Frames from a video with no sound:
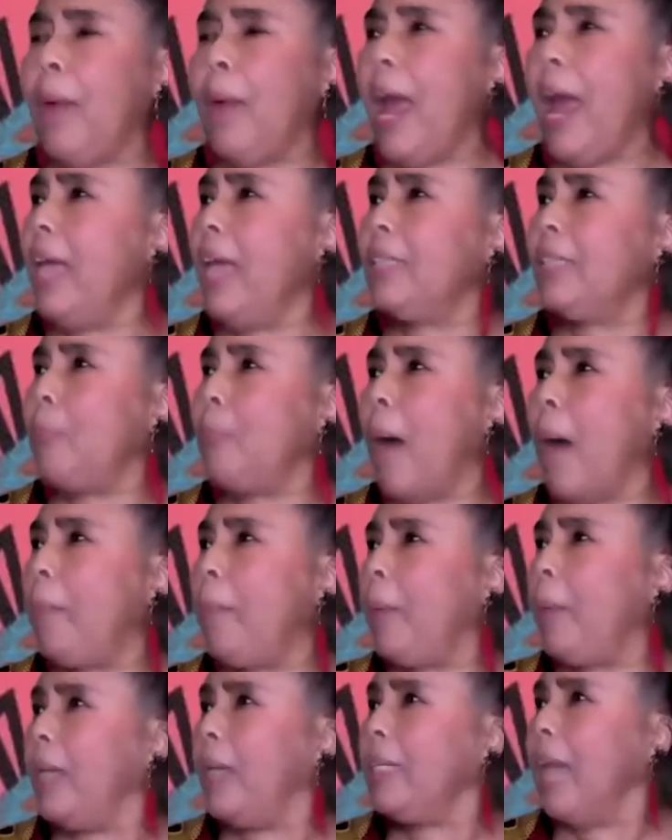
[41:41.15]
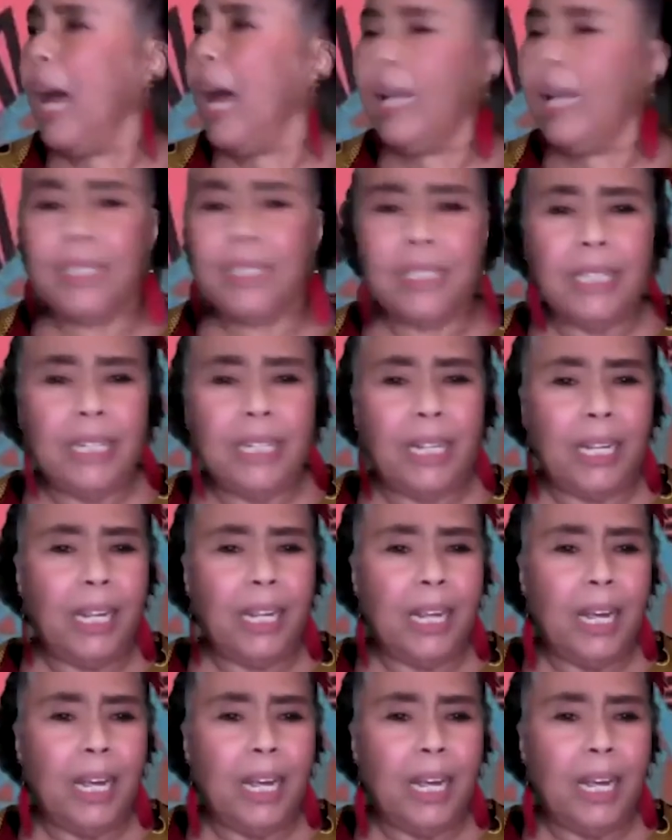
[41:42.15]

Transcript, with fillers: Where is Papa Anansi?